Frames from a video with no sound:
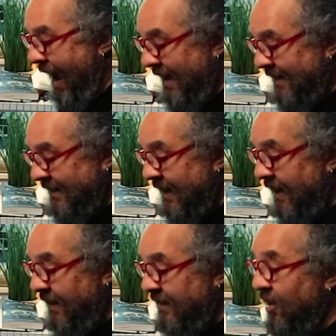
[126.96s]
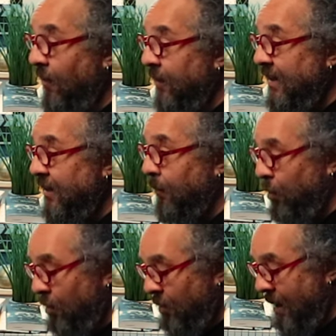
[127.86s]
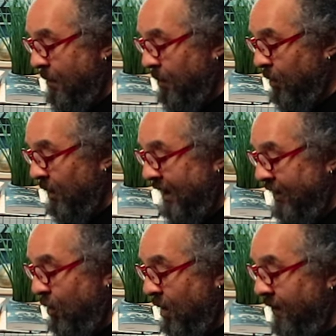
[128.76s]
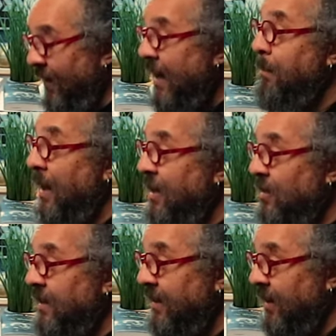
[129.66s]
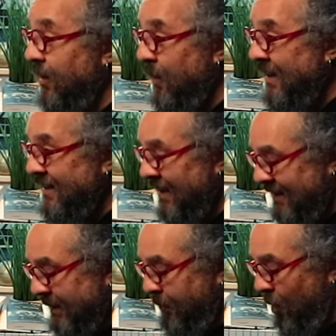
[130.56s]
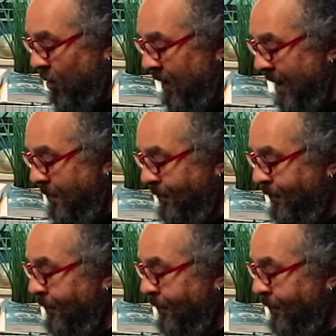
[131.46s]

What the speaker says: as the soft keys are programmable in the UF8 by using the 360 program.